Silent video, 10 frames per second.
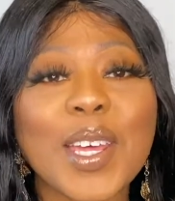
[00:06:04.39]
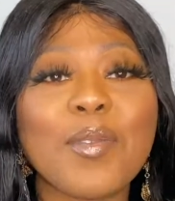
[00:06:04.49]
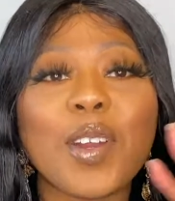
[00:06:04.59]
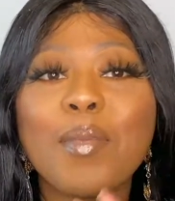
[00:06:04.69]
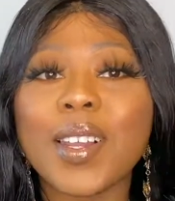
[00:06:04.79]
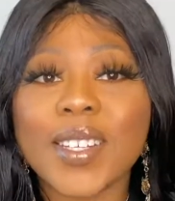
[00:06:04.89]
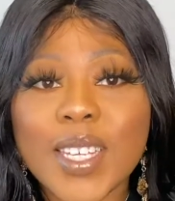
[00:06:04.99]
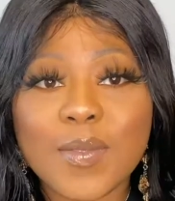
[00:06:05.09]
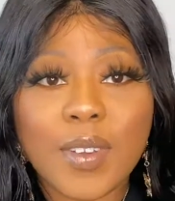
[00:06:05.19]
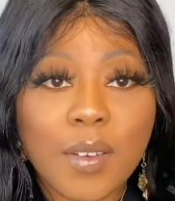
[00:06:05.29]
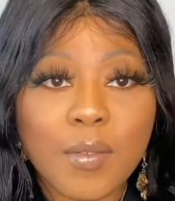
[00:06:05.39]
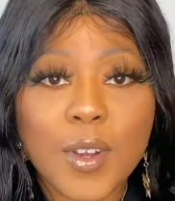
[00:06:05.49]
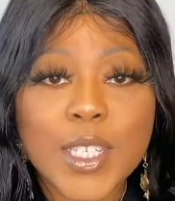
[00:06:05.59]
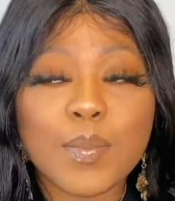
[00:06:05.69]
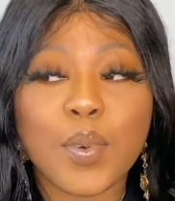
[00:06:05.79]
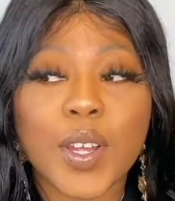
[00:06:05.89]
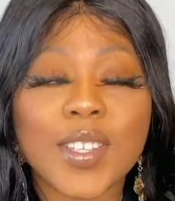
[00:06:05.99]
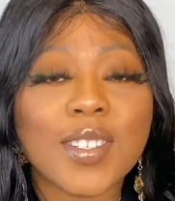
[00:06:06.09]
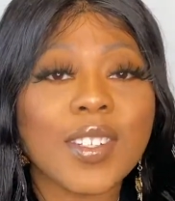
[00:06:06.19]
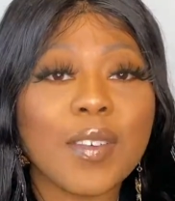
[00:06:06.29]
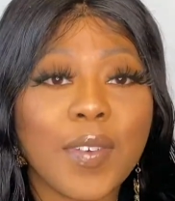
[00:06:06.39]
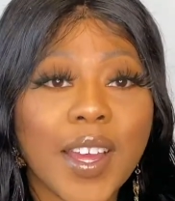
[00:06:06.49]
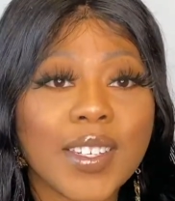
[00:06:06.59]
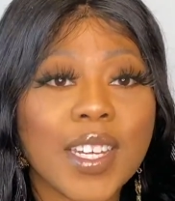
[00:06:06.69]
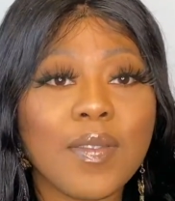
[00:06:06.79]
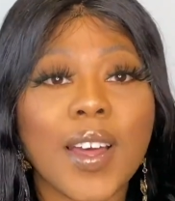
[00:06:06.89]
One of my least favorites, but it's still effective.